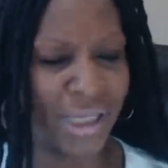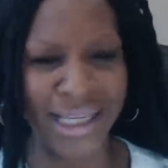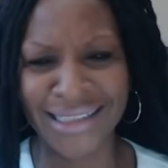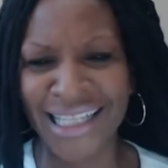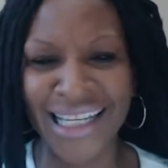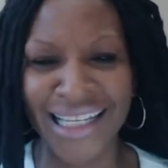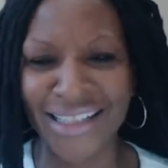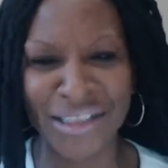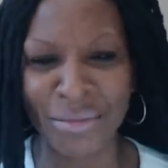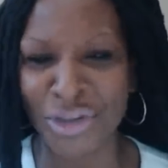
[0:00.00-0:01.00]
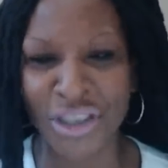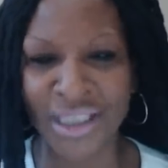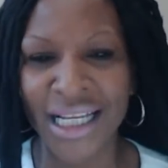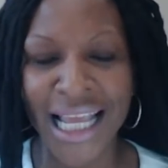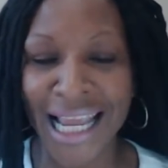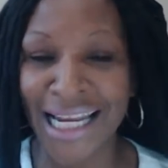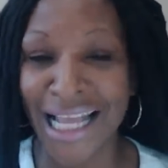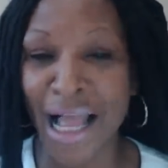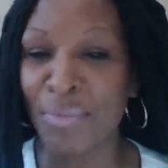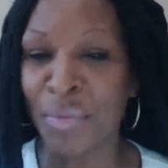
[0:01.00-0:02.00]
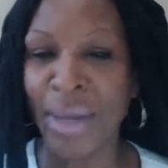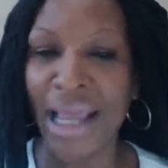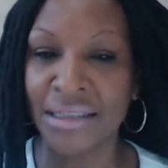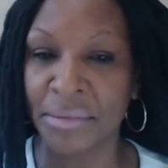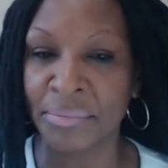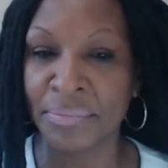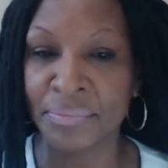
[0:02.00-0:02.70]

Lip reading: like a ticket or some shit, and the cops bagged him.